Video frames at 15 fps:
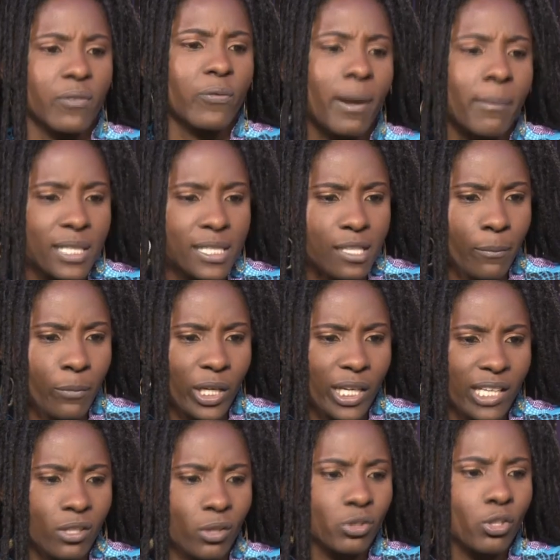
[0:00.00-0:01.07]
families are
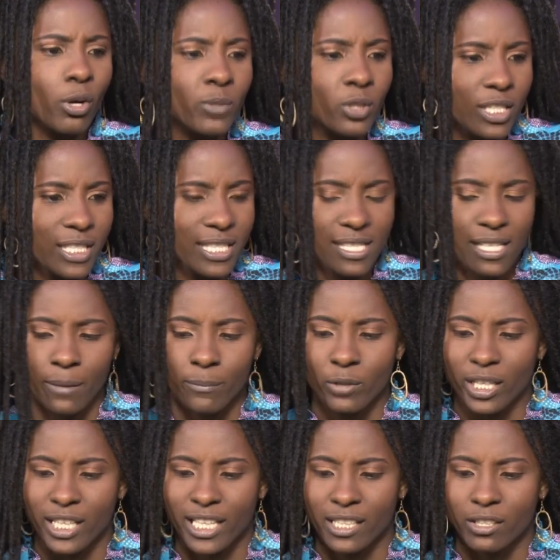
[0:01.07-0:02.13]
breaking down, communities are
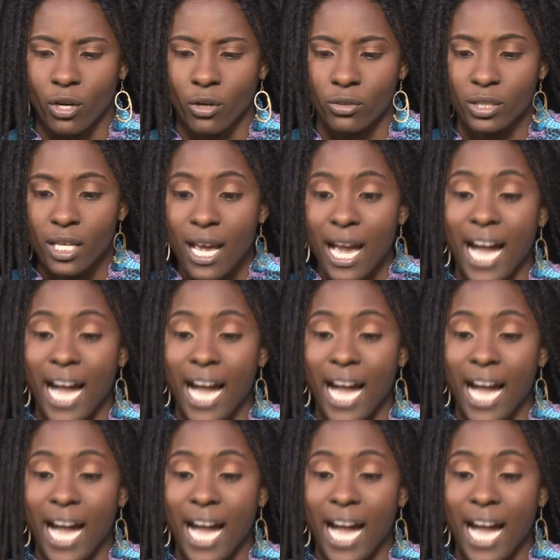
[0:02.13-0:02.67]
breaking down.